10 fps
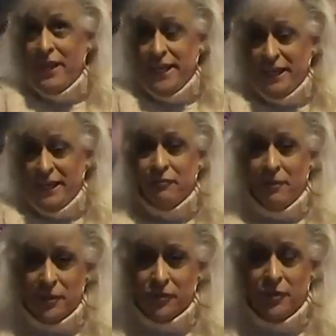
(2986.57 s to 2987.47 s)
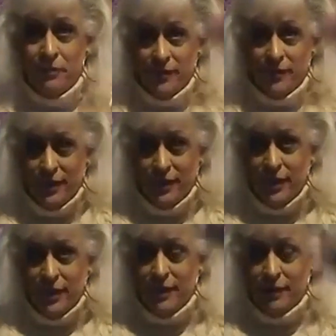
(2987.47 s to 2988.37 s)
reading it from a script
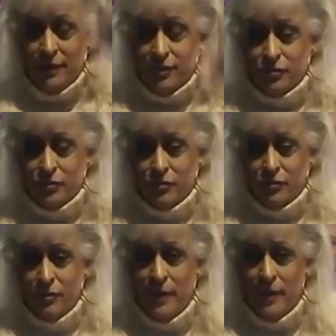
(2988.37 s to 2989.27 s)
uh, script monitor.